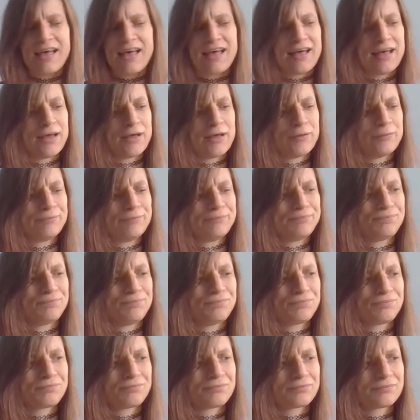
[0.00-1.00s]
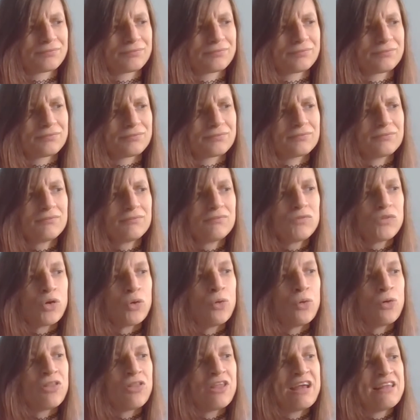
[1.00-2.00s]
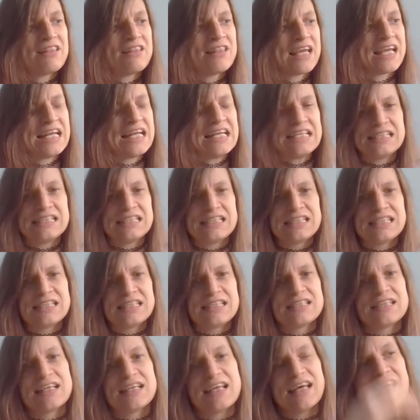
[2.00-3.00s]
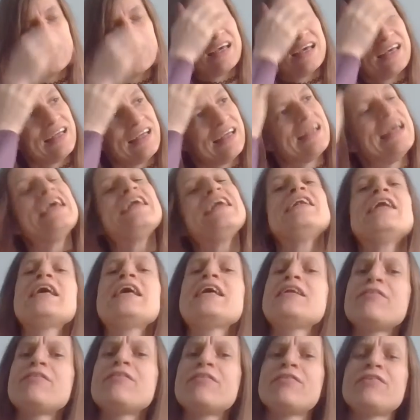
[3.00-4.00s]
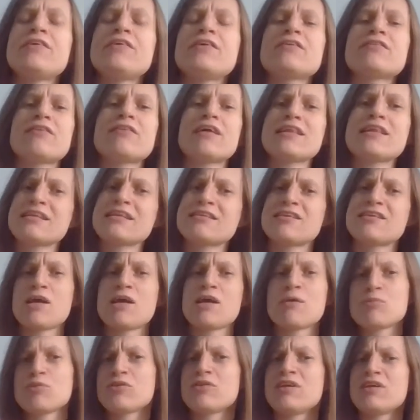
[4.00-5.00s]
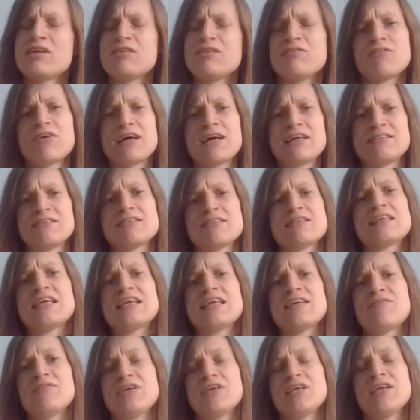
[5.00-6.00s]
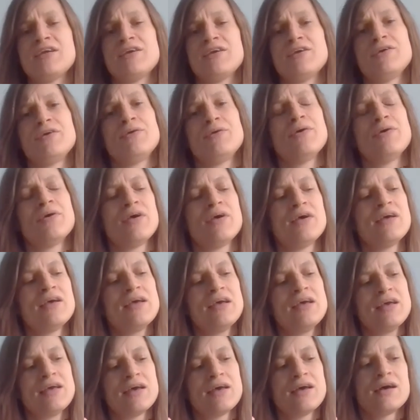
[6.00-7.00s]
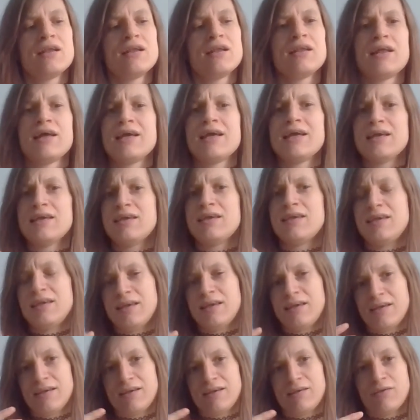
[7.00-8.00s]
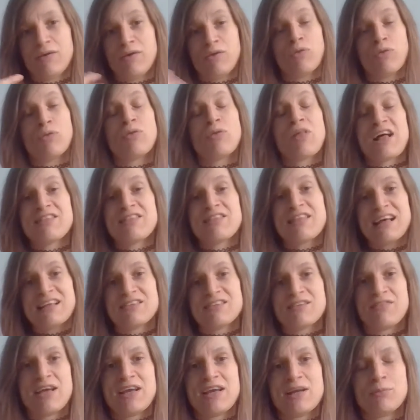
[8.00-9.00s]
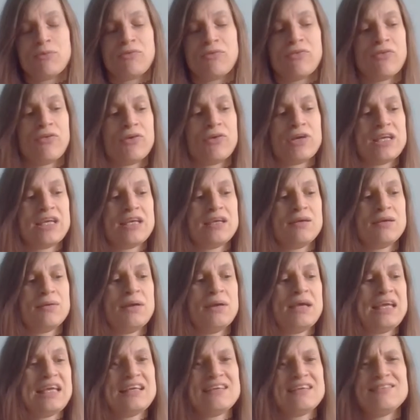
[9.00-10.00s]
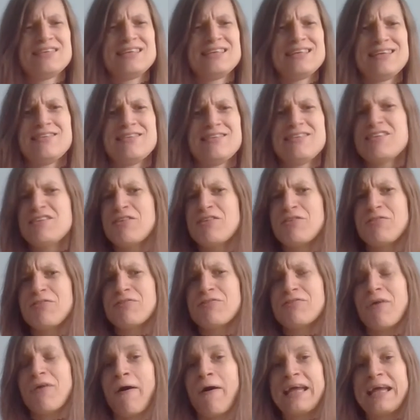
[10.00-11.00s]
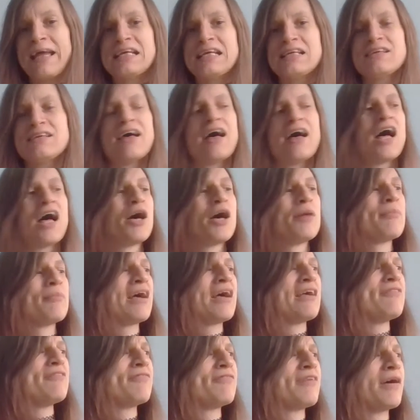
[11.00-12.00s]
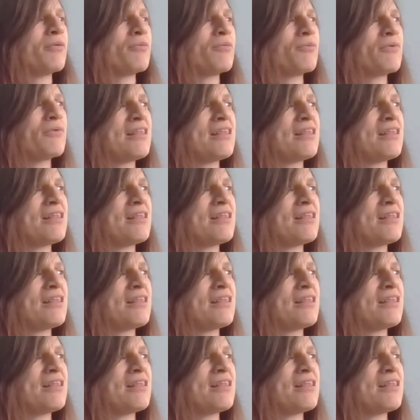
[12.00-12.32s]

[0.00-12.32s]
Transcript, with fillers: Um, or they, they at least, it, it, it feels like the tips and the advice that they're giving you, like oh that's available for you it's easier to find um, i found